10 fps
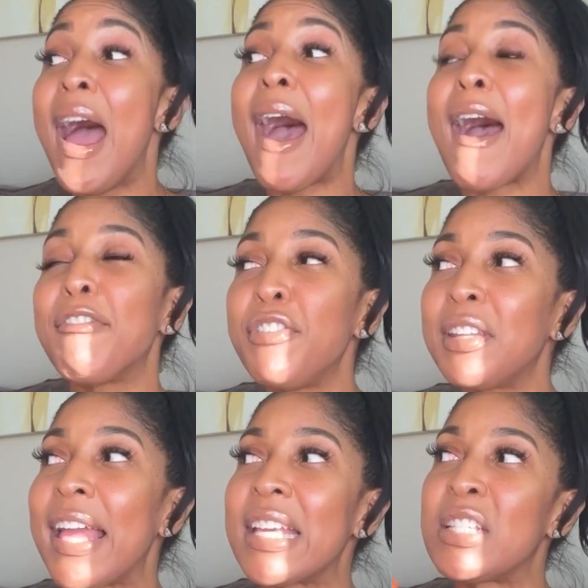I feel
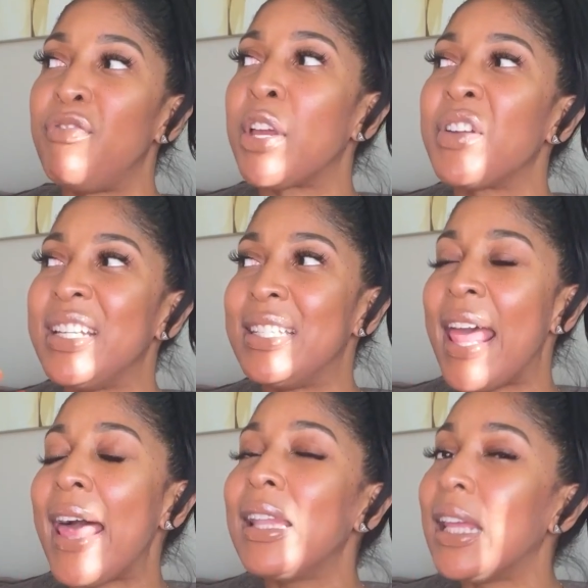like it's very
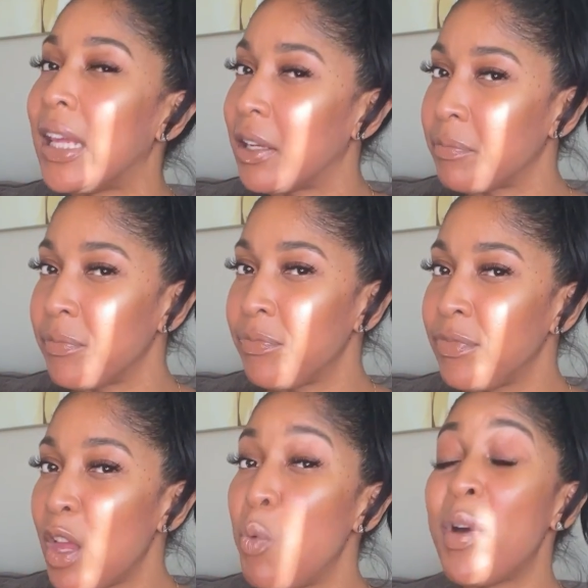telling
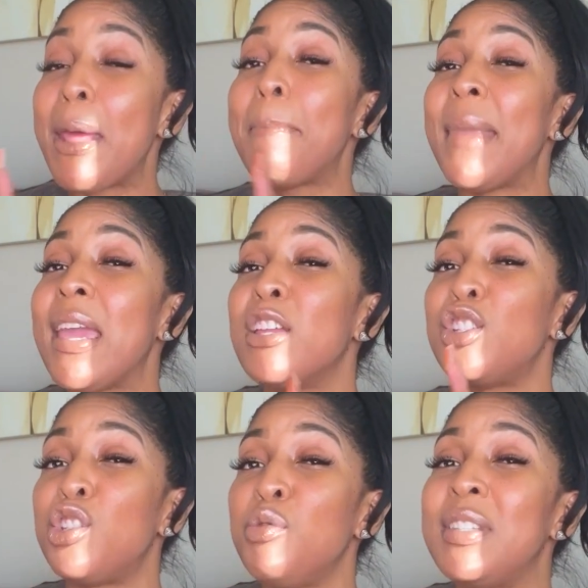when a man
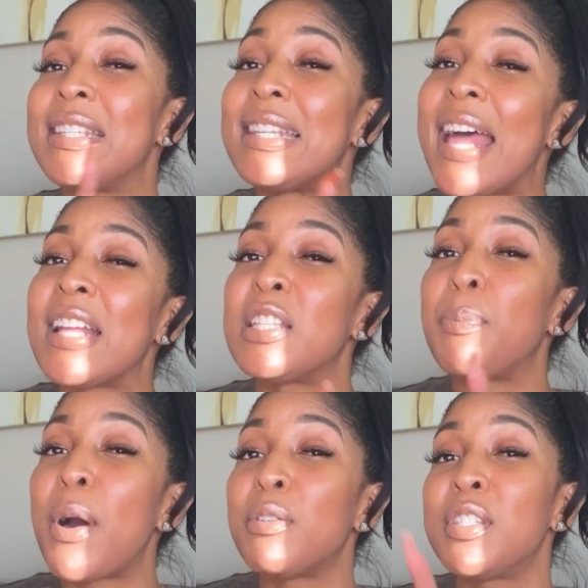chooses not to
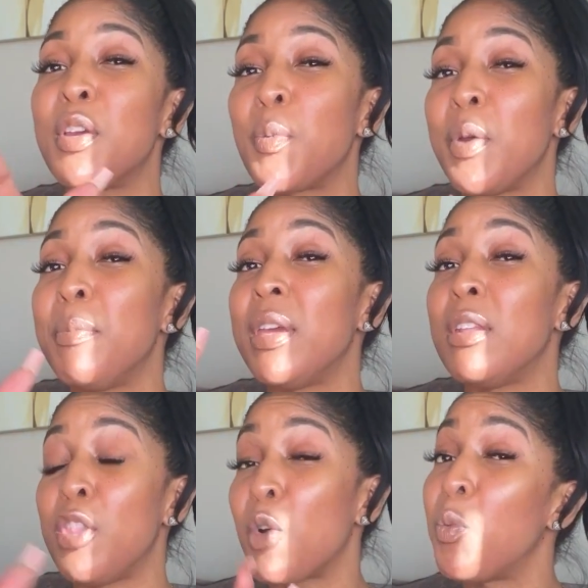post their women,
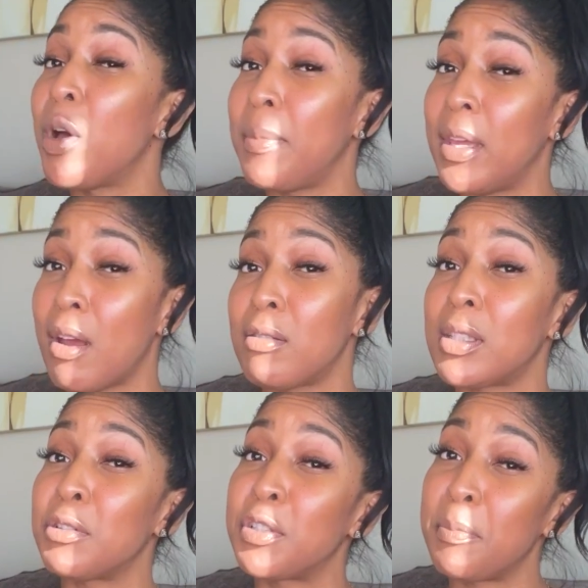their woman on
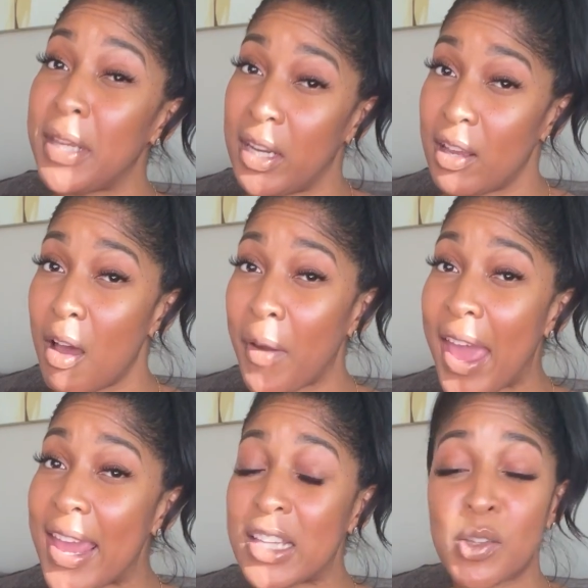social media,
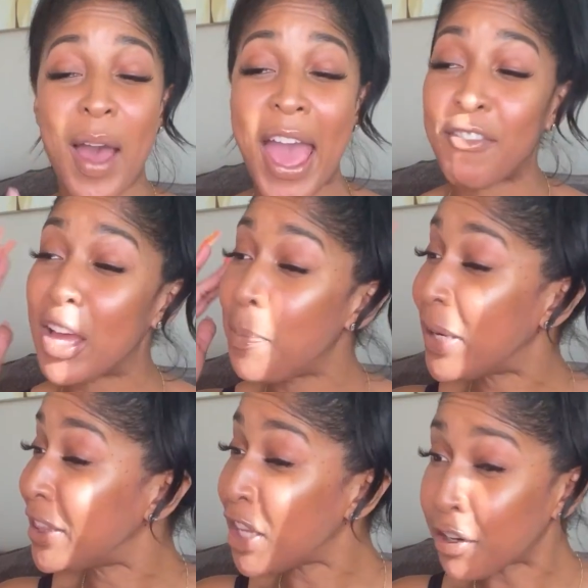okay? And so I have a couple
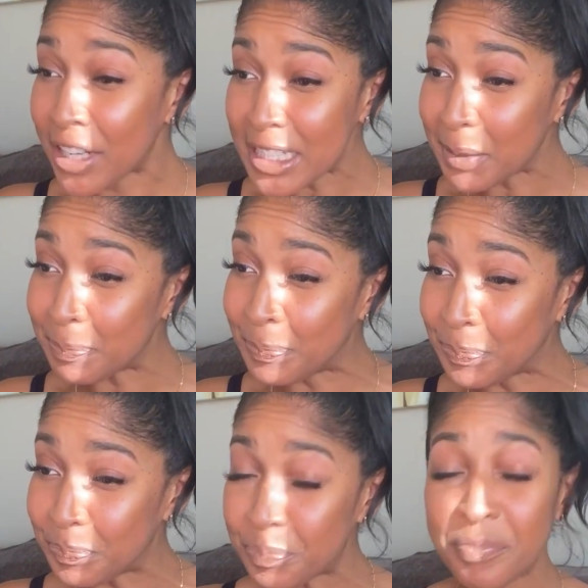of theories
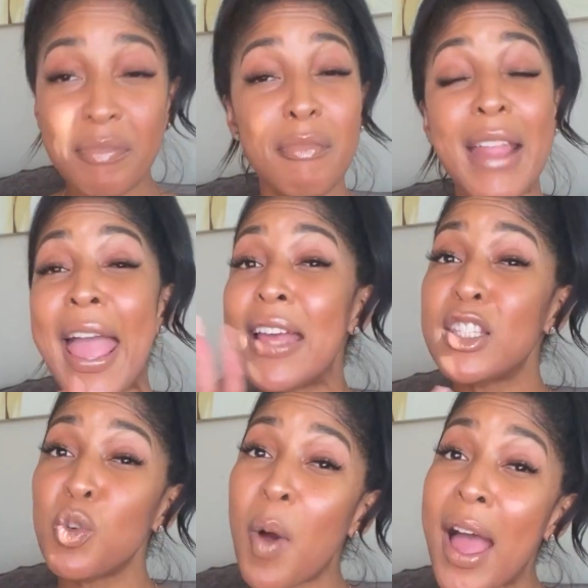as
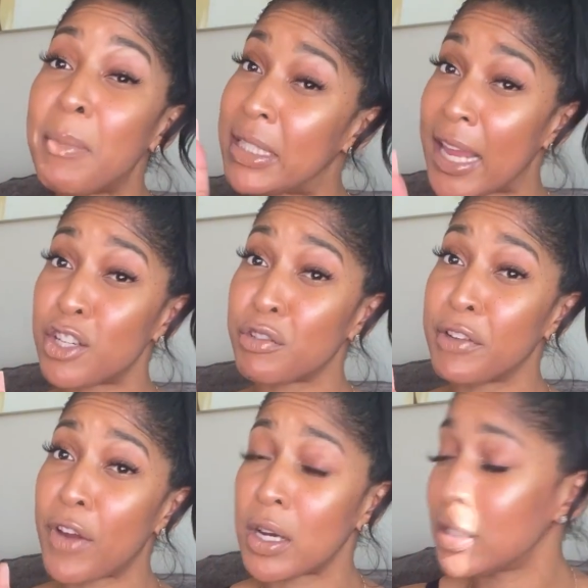to why. I'm gonna take a drink
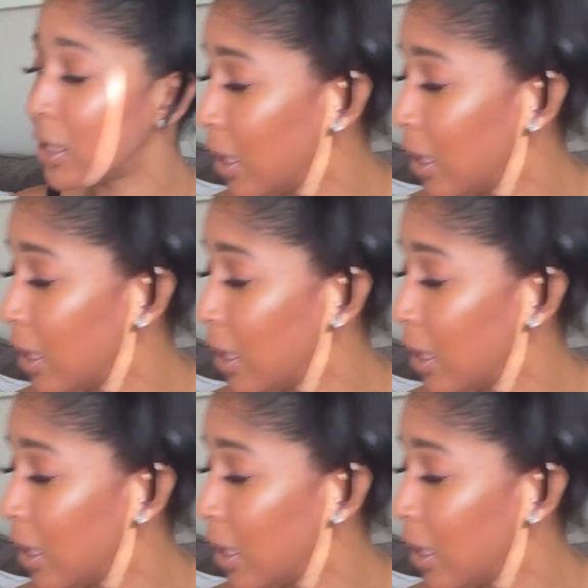first.